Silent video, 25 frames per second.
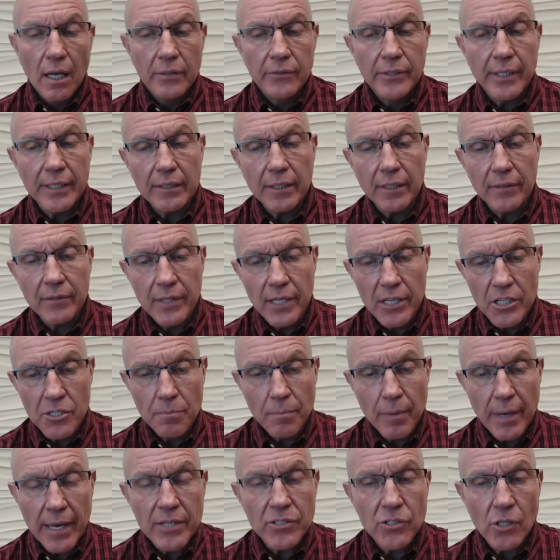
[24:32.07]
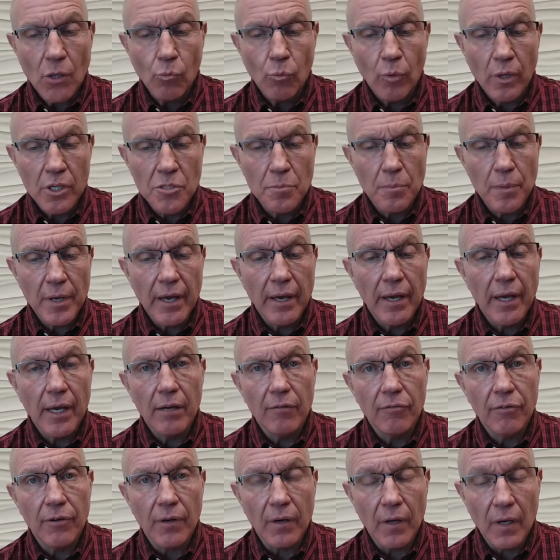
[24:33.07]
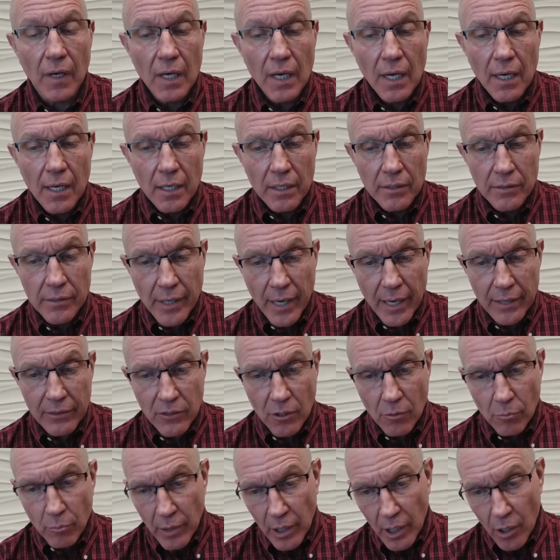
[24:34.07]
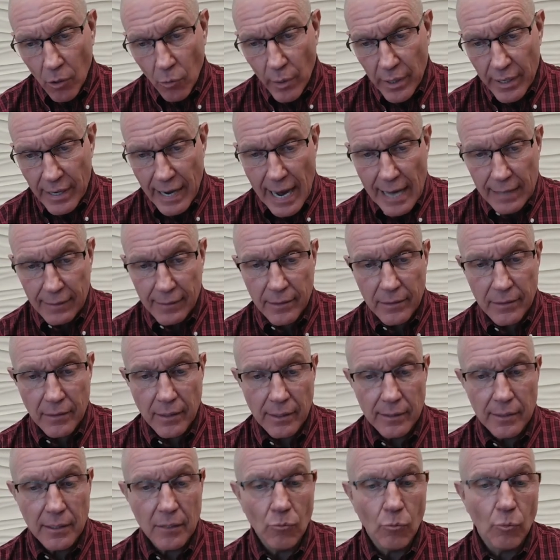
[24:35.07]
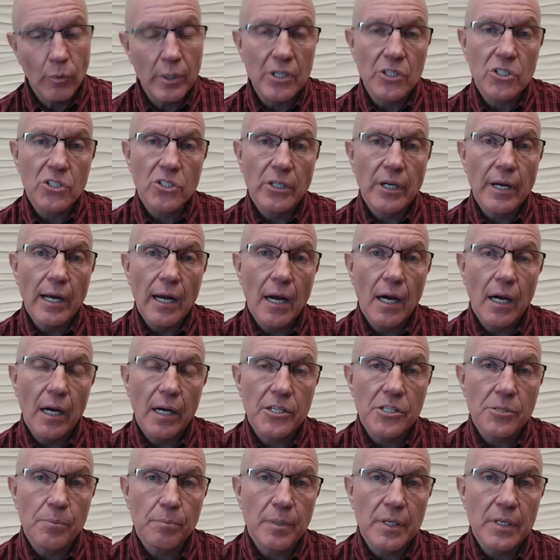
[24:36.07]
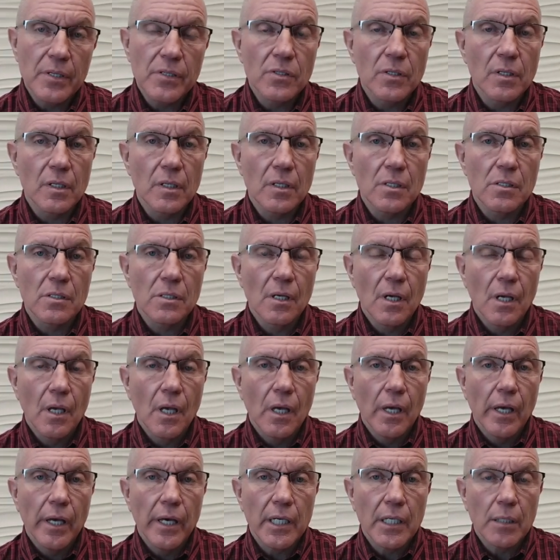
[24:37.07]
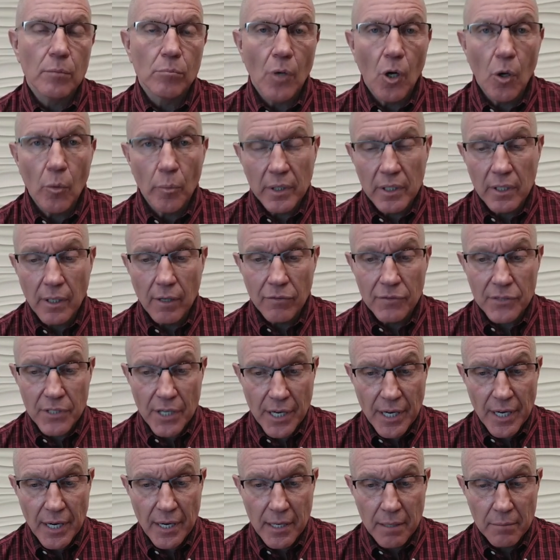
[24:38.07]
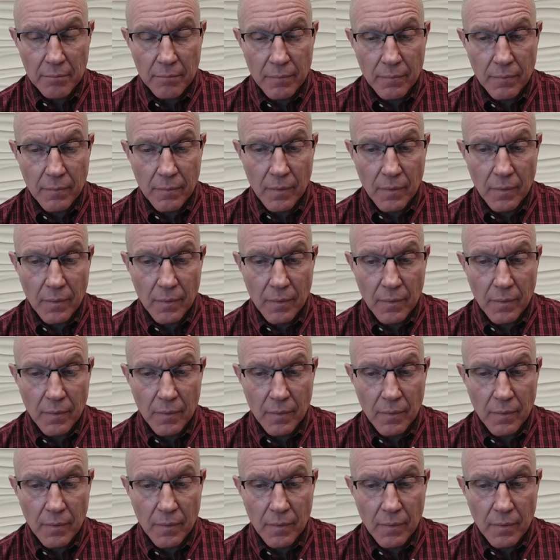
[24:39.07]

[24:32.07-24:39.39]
Dignity is based on one's behavior, not the mere reality that we share a species in a moment of time.